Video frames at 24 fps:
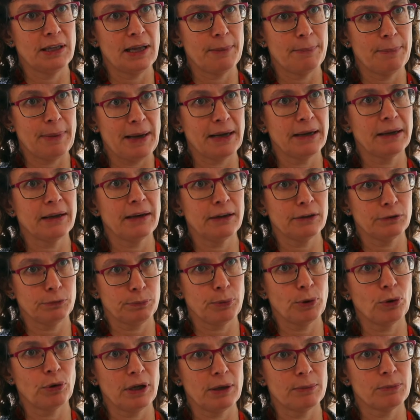the pancreas
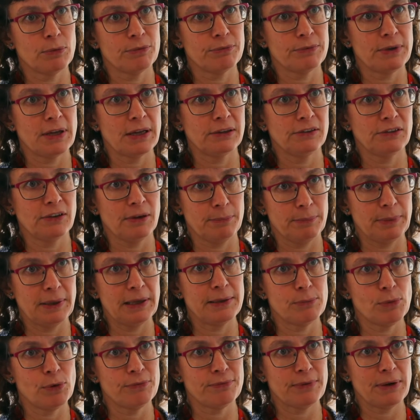program of the
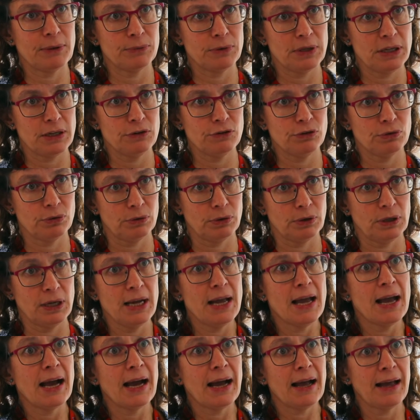Champalimaud Foundation
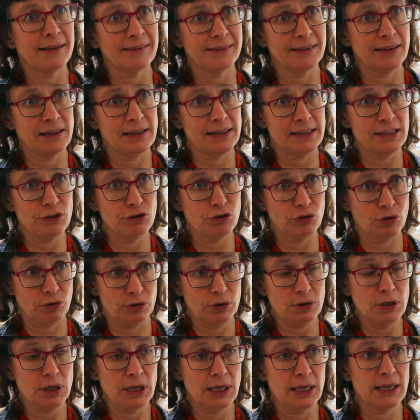has a
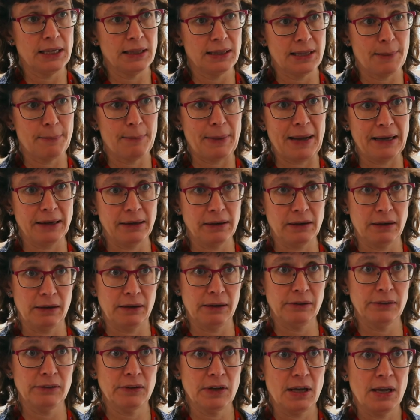lesion in the
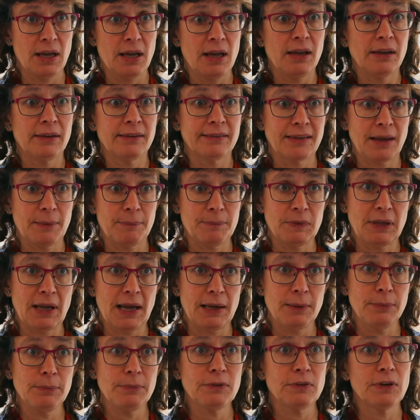pancreas,
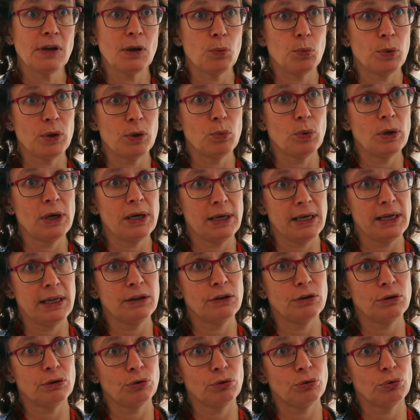sometimes we will
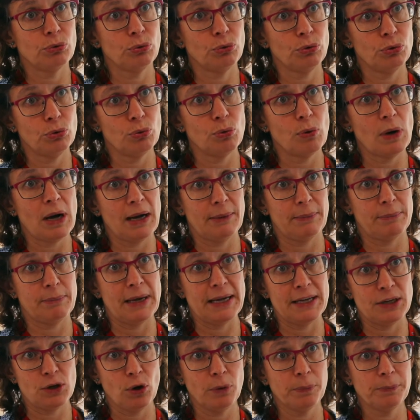need to do a
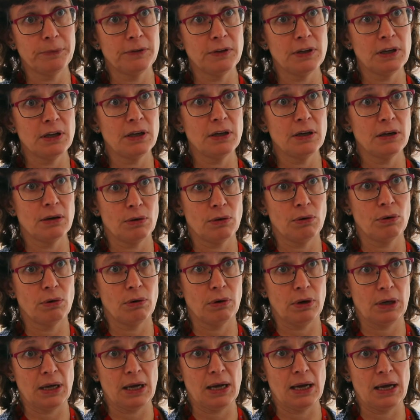biopsy
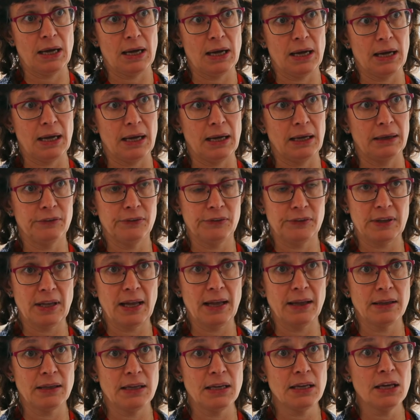or a
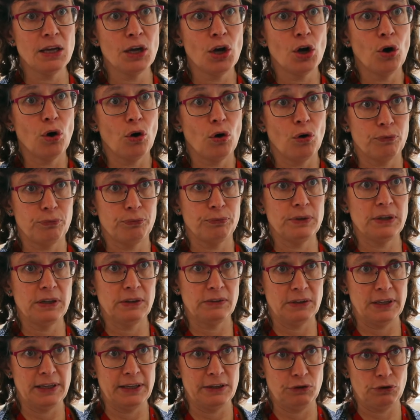study of
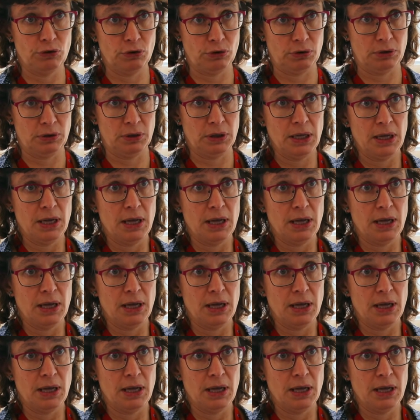this lesion.